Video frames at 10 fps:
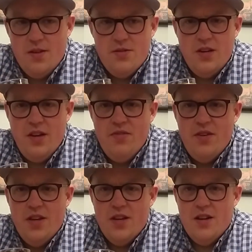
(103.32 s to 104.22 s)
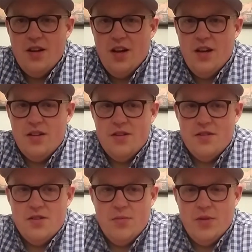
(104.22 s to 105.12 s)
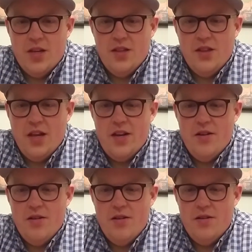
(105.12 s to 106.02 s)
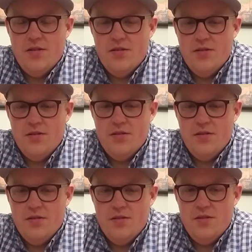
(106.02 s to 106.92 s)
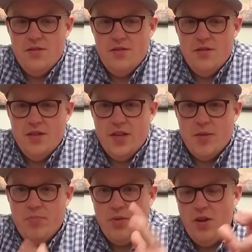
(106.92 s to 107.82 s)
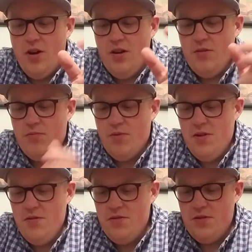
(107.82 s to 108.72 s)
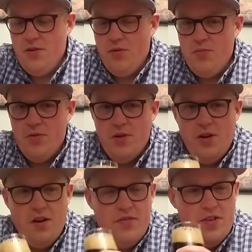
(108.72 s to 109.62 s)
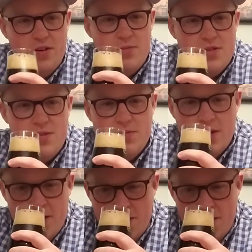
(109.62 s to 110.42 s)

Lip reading: I definitely get some like lighter, like blonde roast cold brew coffee. It almost seems like.